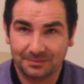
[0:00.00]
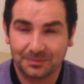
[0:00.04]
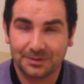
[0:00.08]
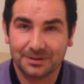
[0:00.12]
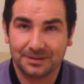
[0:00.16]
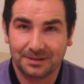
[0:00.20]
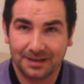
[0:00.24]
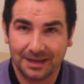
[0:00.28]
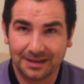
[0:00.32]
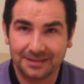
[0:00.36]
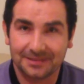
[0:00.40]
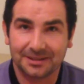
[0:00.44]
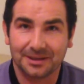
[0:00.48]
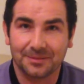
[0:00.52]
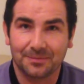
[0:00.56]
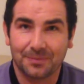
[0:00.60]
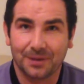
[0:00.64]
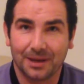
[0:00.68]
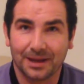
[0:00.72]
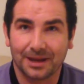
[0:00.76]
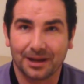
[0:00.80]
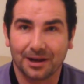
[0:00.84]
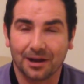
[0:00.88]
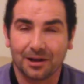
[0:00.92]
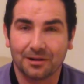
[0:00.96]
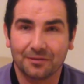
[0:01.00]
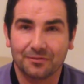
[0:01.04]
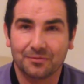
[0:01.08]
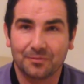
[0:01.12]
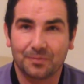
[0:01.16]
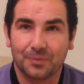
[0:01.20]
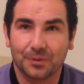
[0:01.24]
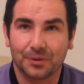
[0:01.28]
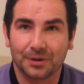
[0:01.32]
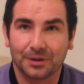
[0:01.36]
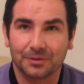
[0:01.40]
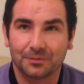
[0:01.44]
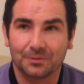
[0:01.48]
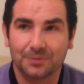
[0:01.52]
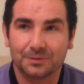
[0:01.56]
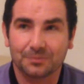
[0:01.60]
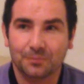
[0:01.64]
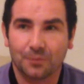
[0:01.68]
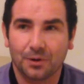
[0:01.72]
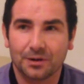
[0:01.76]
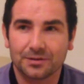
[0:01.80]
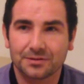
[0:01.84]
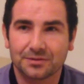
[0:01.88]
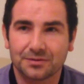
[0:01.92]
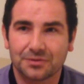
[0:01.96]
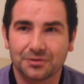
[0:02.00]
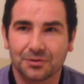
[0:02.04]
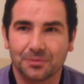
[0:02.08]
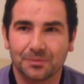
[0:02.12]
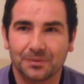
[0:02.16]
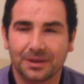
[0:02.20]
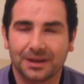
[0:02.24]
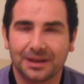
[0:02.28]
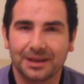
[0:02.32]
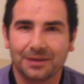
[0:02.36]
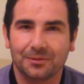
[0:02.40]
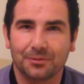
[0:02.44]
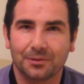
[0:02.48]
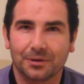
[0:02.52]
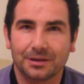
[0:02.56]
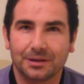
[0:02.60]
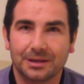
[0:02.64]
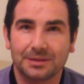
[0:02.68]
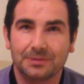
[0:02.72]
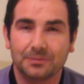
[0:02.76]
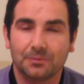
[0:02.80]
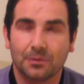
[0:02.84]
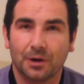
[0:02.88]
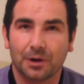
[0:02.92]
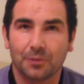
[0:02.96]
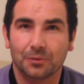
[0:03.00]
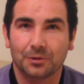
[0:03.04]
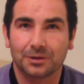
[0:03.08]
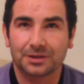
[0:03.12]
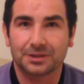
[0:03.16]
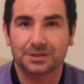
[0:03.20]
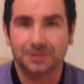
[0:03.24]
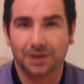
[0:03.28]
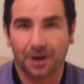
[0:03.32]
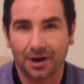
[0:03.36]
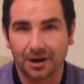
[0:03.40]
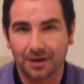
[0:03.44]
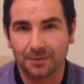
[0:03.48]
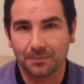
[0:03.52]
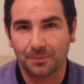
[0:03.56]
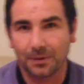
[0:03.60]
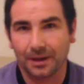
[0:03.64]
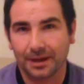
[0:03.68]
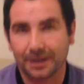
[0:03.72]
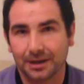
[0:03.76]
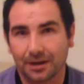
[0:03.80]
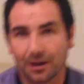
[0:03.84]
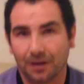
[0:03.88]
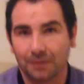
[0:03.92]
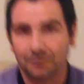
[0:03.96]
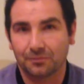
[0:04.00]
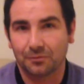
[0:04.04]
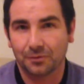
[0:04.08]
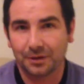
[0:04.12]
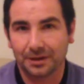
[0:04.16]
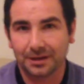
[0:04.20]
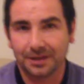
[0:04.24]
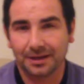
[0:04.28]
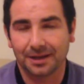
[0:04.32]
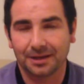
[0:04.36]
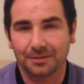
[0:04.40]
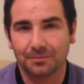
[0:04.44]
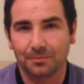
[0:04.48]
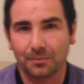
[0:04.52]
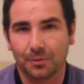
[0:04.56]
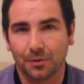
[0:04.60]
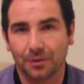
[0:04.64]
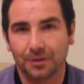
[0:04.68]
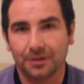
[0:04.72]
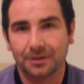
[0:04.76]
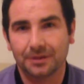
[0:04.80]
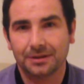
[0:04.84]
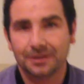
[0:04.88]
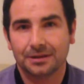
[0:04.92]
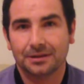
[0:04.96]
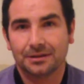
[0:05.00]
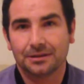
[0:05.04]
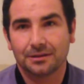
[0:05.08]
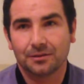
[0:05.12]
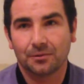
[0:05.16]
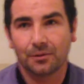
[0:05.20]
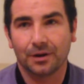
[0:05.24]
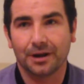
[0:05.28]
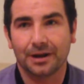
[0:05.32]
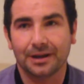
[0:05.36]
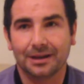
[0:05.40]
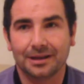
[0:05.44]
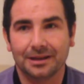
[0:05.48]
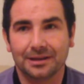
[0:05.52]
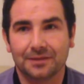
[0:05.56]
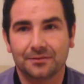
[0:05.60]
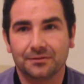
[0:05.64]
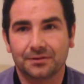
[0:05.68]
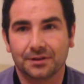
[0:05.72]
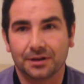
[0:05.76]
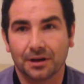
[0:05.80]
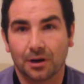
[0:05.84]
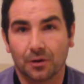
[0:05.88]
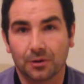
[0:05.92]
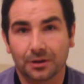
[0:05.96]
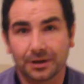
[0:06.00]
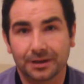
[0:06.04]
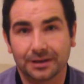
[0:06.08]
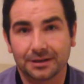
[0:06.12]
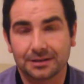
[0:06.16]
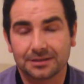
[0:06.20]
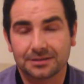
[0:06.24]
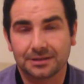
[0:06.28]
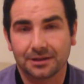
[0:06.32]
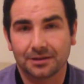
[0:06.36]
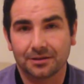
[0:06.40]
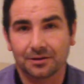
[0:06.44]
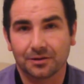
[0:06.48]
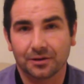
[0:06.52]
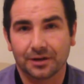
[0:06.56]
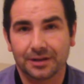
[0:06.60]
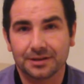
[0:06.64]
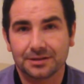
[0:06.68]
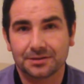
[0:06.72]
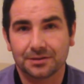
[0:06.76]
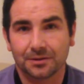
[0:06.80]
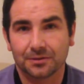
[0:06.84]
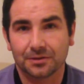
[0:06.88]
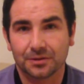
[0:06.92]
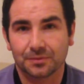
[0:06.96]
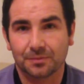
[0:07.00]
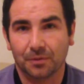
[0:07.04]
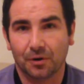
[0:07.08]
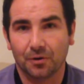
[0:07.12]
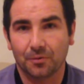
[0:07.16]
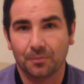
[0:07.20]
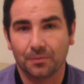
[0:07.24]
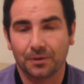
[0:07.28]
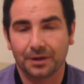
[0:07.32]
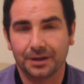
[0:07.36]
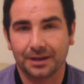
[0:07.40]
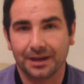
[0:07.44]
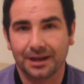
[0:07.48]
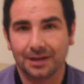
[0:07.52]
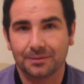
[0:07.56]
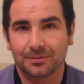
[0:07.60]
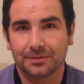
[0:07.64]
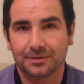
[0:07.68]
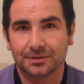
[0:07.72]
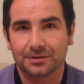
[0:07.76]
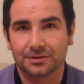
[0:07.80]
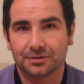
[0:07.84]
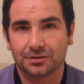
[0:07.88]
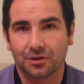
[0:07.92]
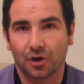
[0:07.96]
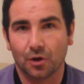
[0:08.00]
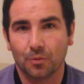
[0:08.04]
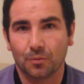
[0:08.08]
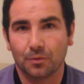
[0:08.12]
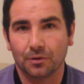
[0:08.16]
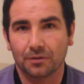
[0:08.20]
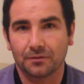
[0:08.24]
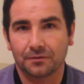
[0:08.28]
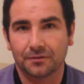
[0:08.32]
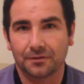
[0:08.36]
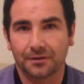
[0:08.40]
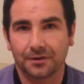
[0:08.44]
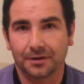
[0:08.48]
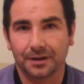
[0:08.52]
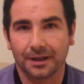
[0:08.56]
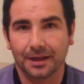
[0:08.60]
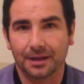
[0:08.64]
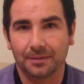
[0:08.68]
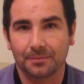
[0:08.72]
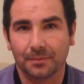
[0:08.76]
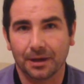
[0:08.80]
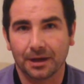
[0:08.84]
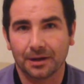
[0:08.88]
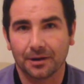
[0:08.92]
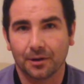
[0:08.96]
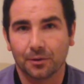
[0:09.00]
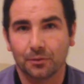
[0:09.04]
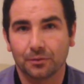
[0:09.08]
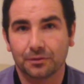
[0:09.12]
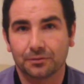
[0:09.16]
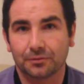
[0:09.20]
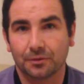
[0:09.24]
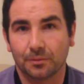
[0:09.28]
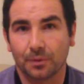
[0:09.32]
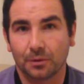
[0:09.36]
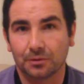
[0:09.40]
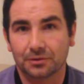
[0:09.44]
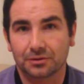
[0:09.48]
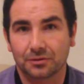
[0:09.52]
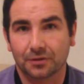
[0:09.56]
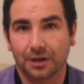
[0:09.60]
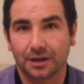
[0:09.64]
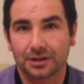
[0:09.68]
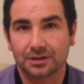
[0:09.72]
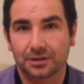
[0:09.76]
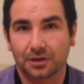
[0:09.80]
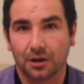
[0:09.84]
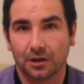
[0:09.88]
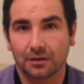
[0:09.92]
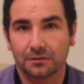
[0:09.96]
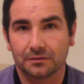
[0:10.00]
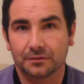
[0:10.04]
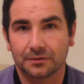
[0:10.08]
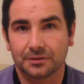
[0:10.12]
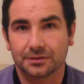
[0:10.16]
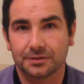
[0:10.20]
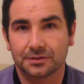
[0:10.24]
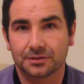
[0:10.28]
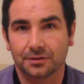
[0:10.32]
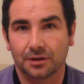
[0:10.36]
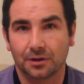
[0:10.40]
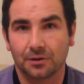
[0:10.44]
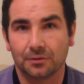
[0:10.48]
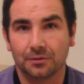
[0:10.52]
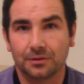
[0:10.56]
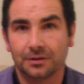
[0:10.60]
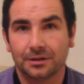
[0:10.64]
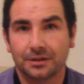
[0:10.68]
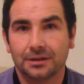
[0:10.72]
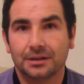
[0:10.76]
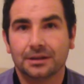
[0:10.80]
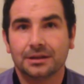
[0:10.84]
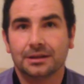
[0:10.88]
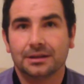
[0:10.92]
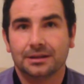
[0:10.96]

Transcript: my dad did play golf, but it wasn't something that I would have started playing golf with him, but where I lived in Lower Kindlestown, Greystones, both my neighbours, John Mulford and Matt Holt, were both scratch golfers. So